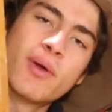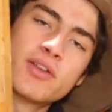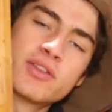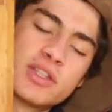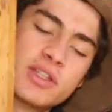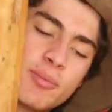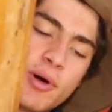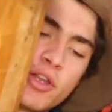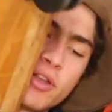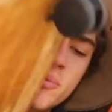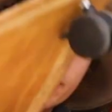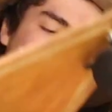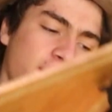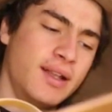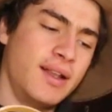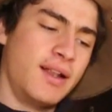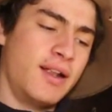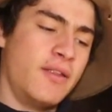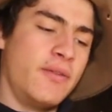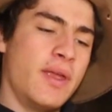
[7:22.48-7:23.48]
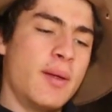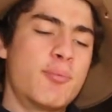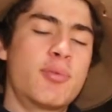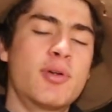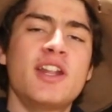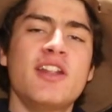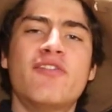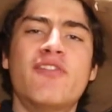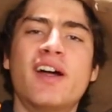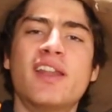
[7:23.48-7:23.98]
wheels on the bottom. They're
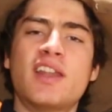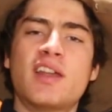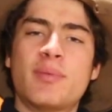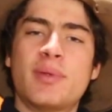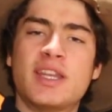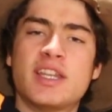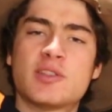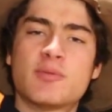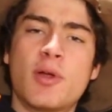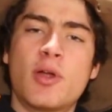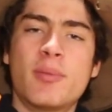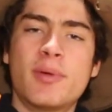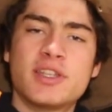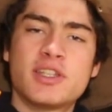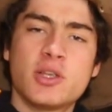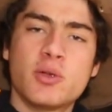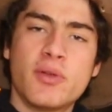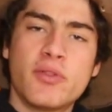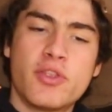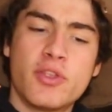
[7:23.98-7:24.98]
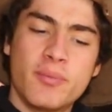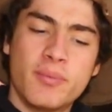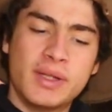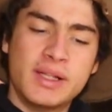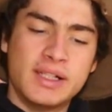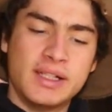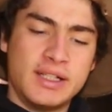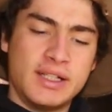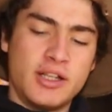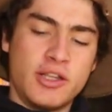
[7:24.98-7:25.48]
pretty fun. I've been experimenting with them,
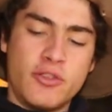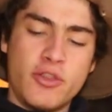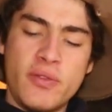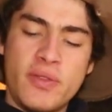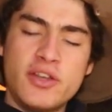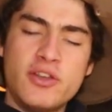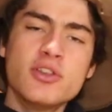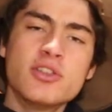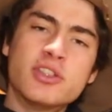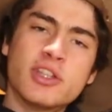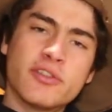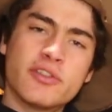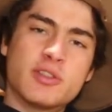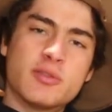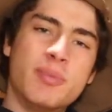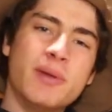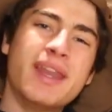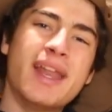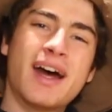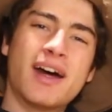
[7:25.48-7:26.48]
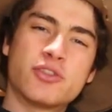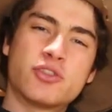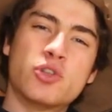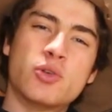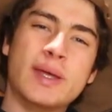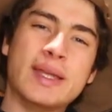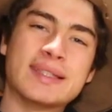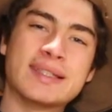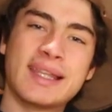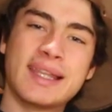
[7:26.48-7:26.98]
though they do sort of spin out
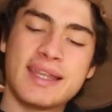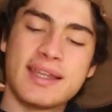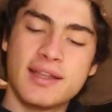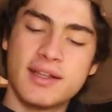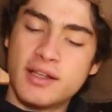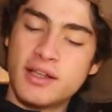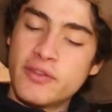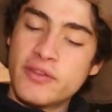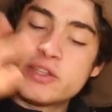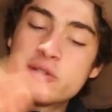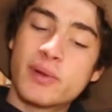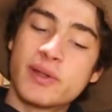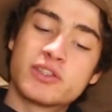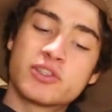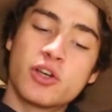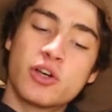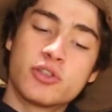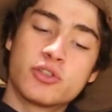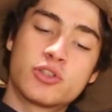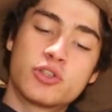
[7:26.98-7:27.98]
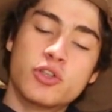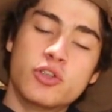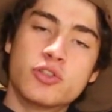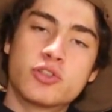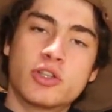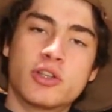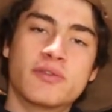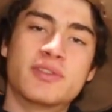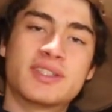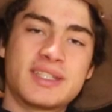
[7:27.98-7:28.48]
too easily. This one's got 2
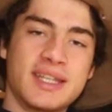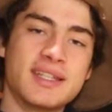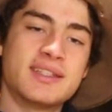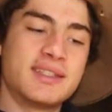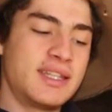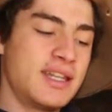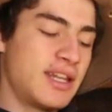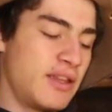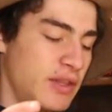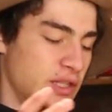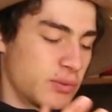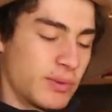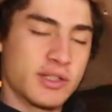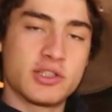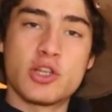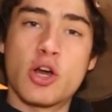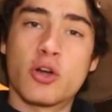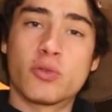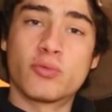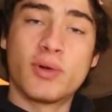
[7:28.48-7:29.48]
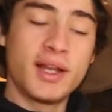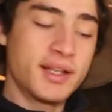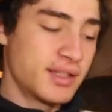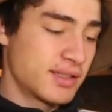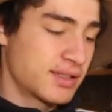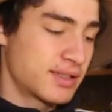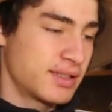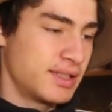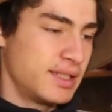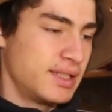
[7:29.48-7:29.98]
sort of skid steer and this one's got
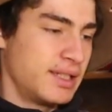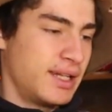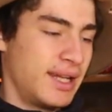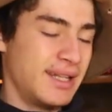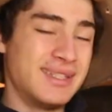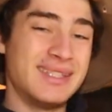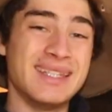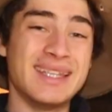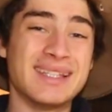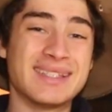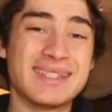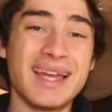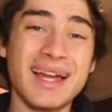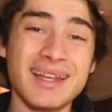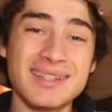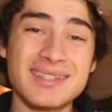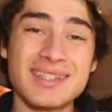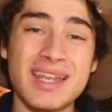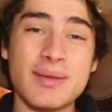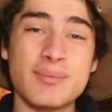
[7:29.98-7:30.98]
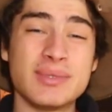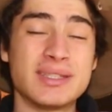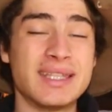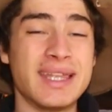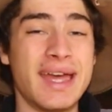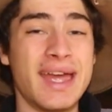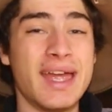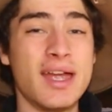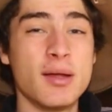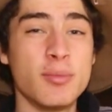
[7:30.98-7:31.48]
rudders. It's the exact same as
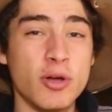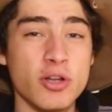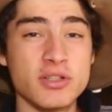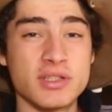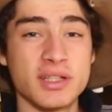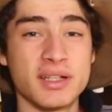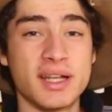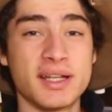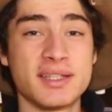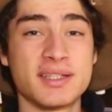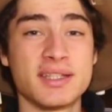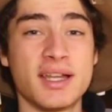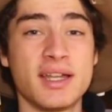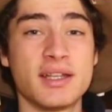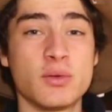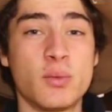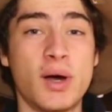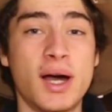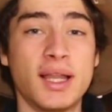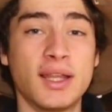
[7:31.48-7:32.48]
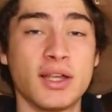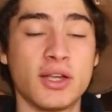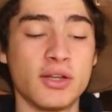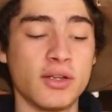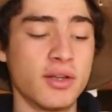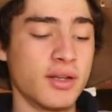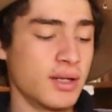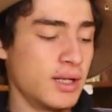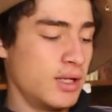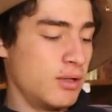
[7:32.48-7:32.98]
the airboats that I designed a while
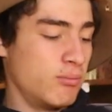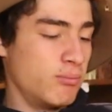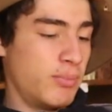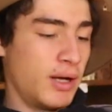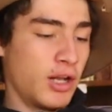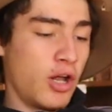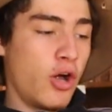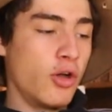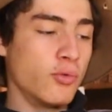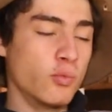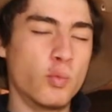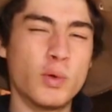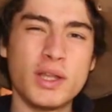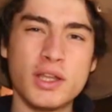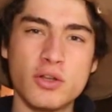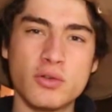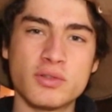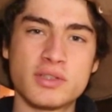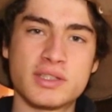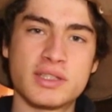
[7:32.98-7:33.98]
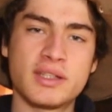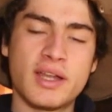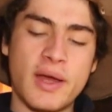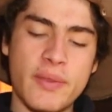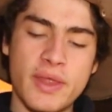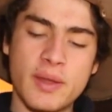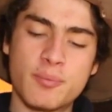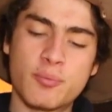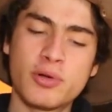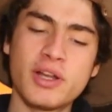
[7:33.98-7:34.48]
ago, but on wheels,
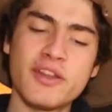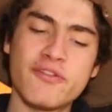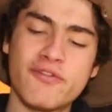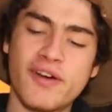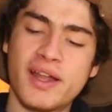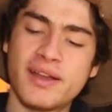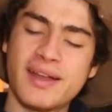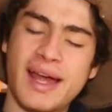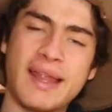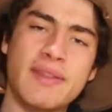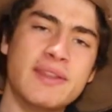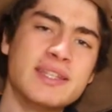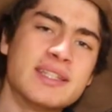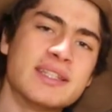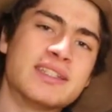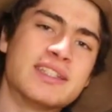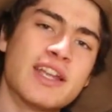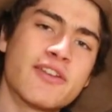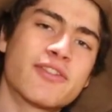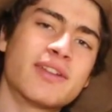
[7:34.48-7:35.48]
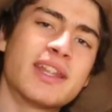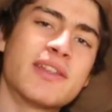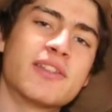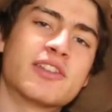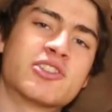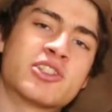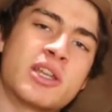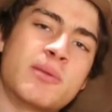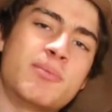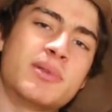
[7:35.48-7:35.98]
and they're pretty fun. And this is definitely the
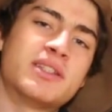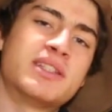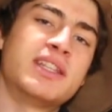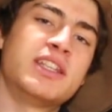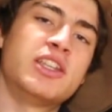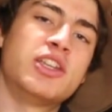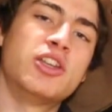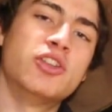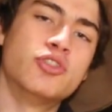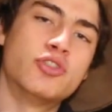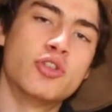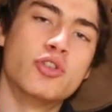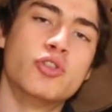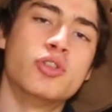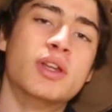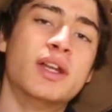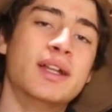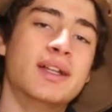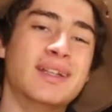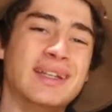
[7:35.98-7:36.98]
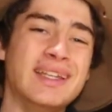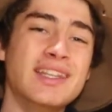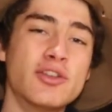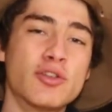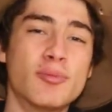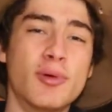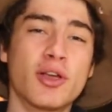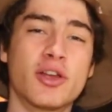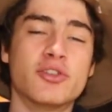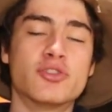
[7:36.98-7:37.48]
cheapest thing you can do in the
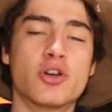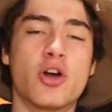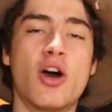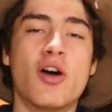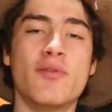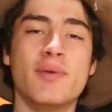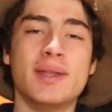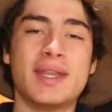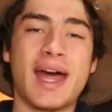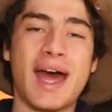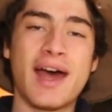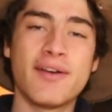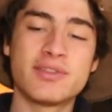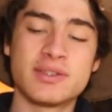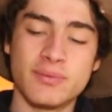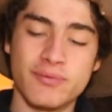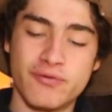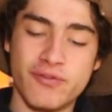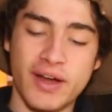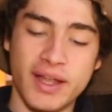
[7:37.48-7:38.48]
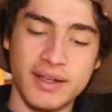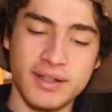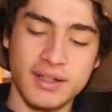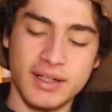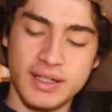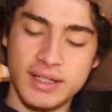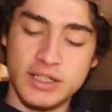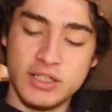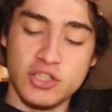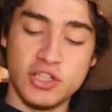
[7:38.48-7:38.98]
remote control hobby to have some fun.
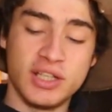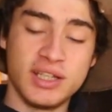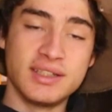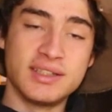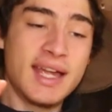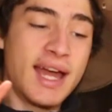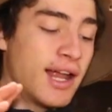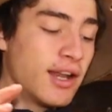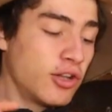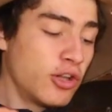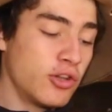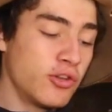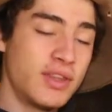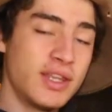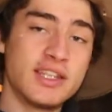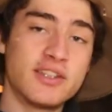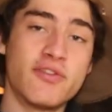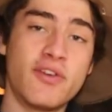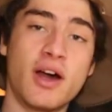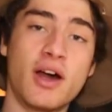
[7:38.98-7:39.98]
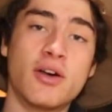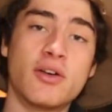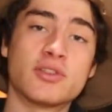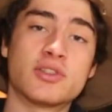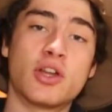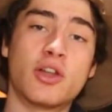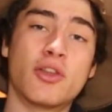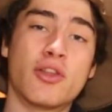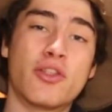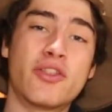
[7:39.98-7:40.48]
You can download these
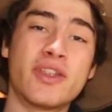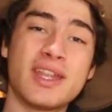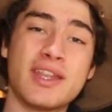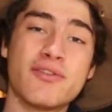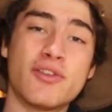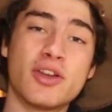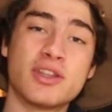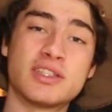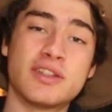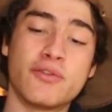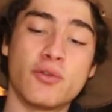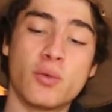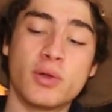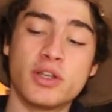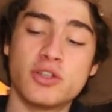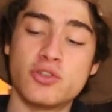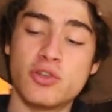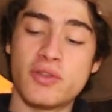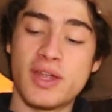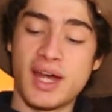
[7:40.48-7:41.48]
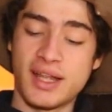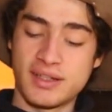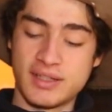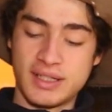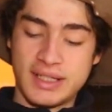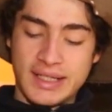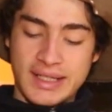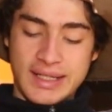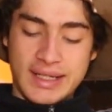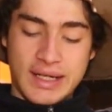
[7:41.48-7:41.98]
files on Thingiverse if you want to do that.
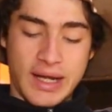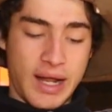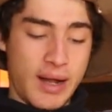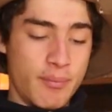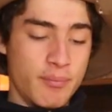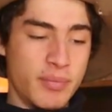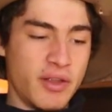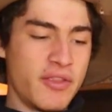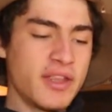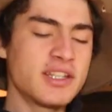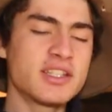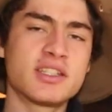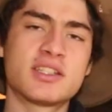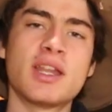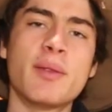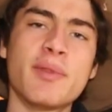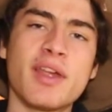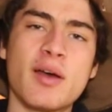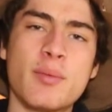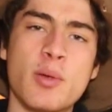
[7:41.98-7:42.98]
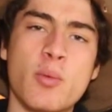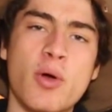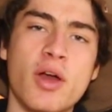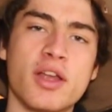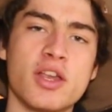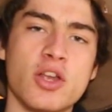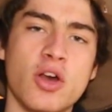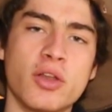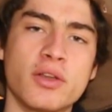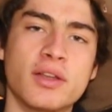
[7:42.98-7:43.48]
But that's just something I've been
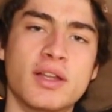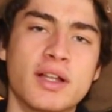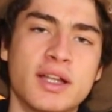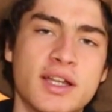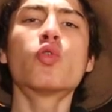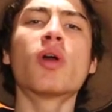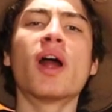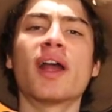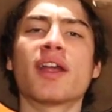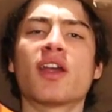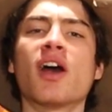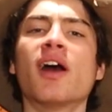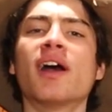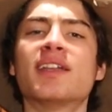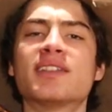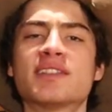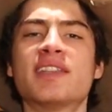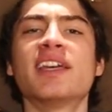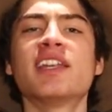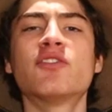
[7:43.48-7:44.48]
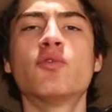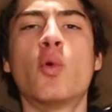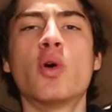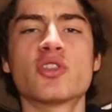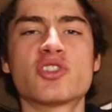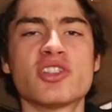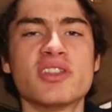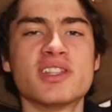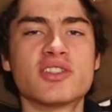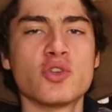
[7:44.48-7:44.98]
working on. Alright guys, thanks for
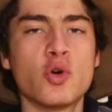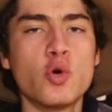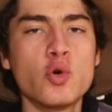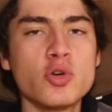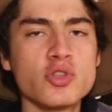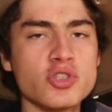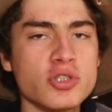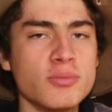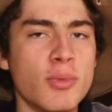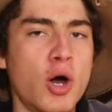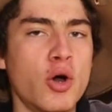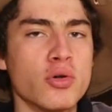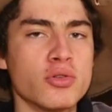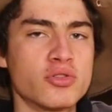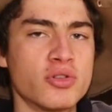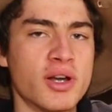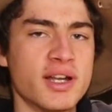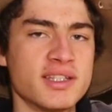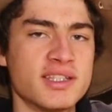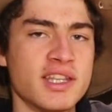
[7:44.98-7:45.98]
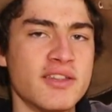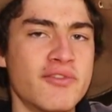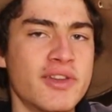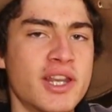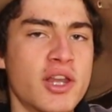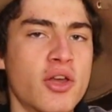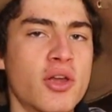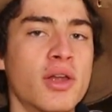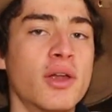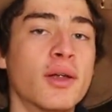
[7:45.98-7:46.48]
watching this awesome Ultra RC
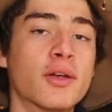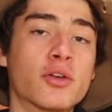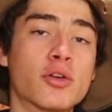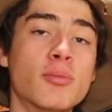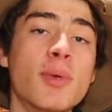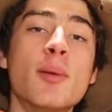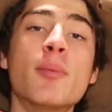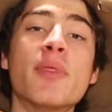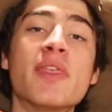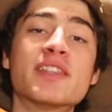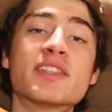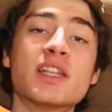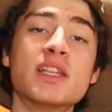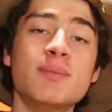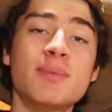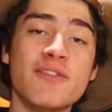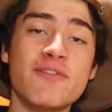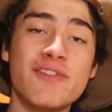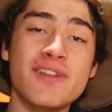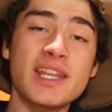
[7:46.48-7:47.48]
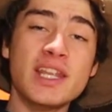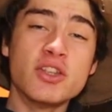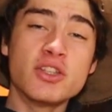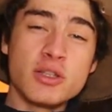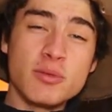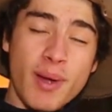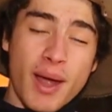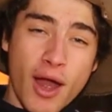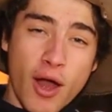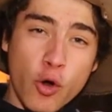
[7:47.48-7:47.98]
video. Remember, there's going to be
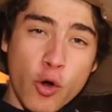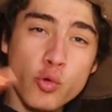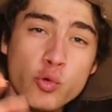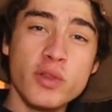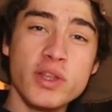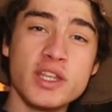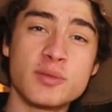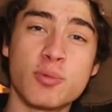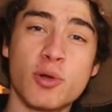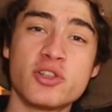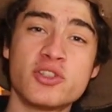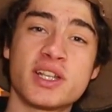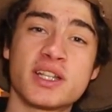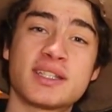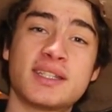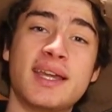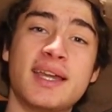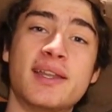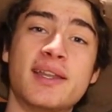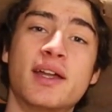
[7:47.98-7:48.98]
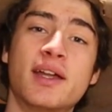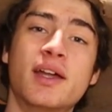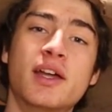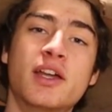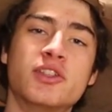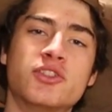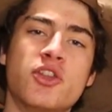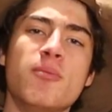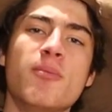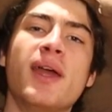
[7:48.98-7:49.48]
videos about all these projects later,
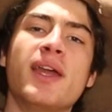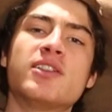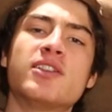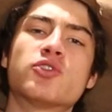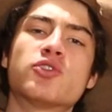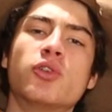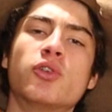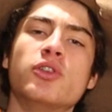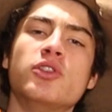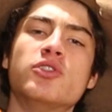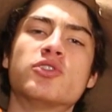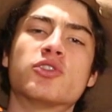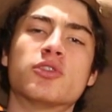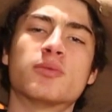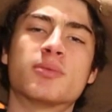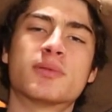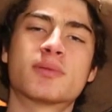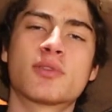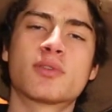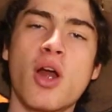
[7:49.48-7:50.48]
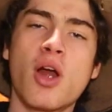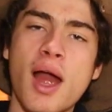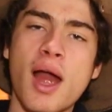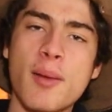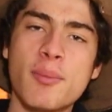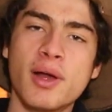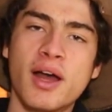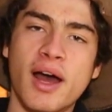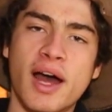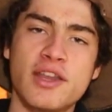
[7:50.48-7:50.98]
so make sure you
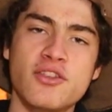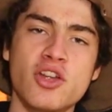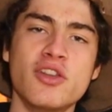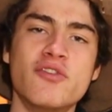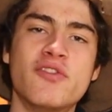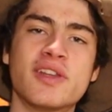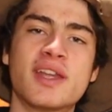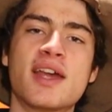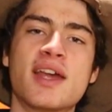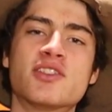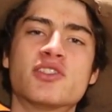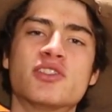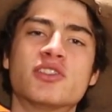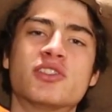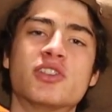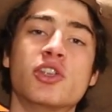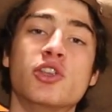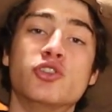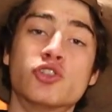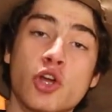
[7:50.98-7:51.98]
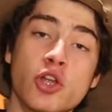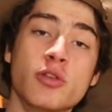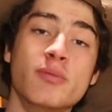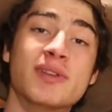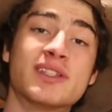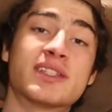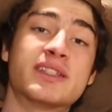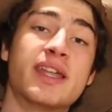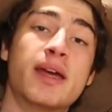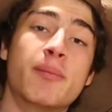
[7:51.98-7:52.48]
subscribe and notifications so you don't
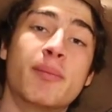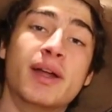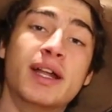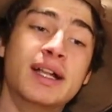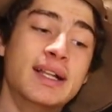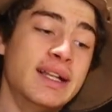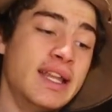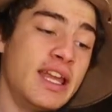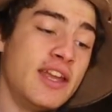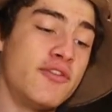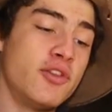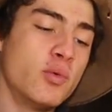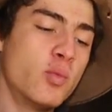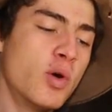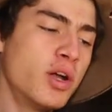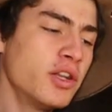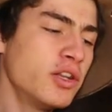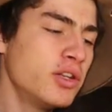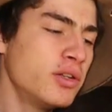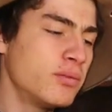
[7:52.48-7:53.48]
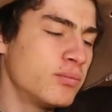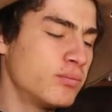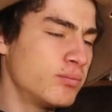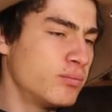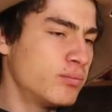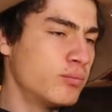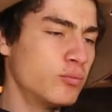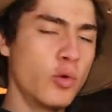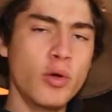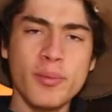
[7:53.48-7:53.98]
miss them. If you want
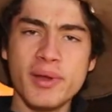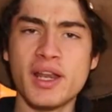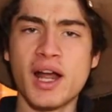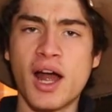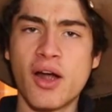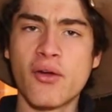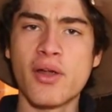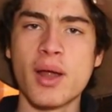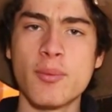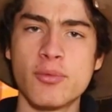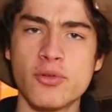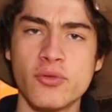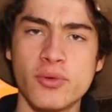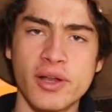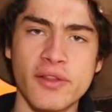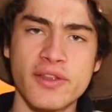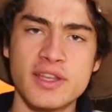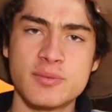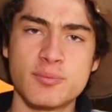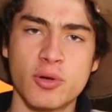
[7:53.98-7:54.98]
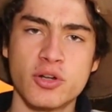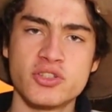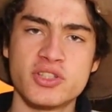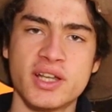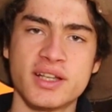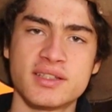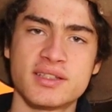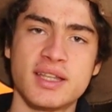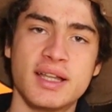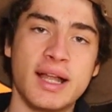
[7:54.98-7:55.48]
me to hurry up with one of these
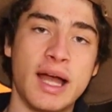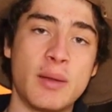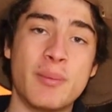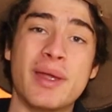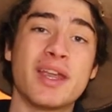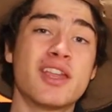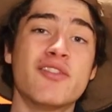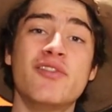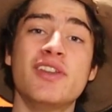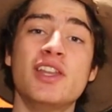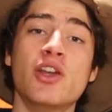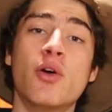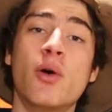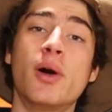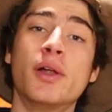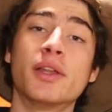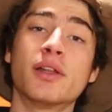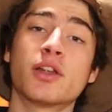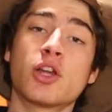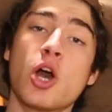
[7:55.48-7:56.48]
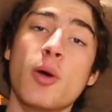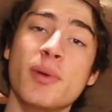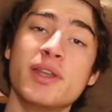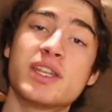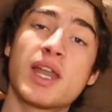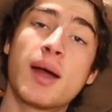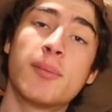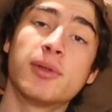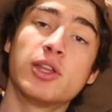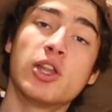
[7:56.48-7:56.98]
projects and make a video on it, comment
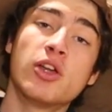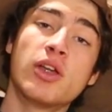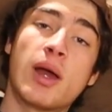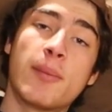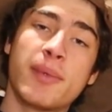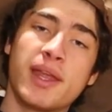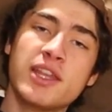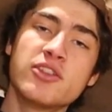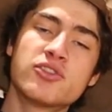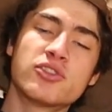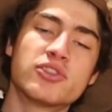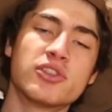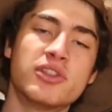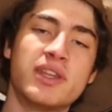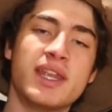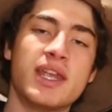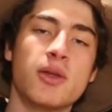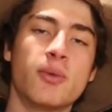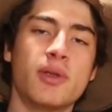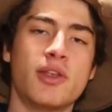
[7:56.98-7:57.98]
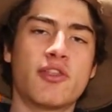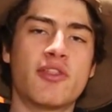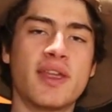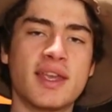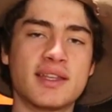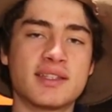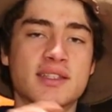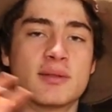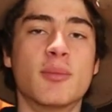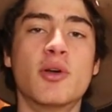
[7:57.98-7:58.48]
down below. I'm interested to hear what you
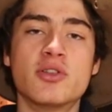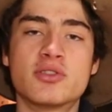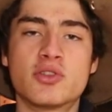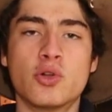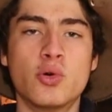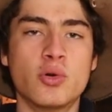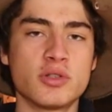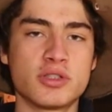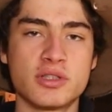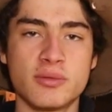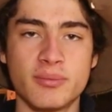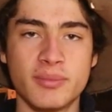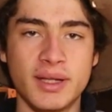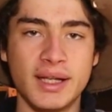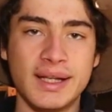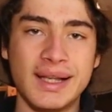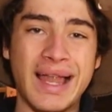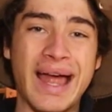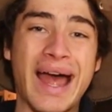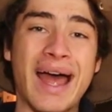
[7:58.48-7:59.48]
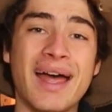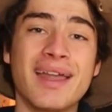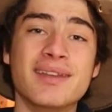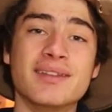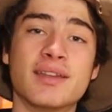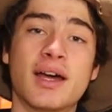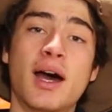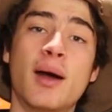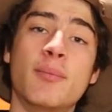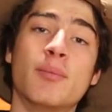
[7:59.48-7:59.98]
think is the most awesome, and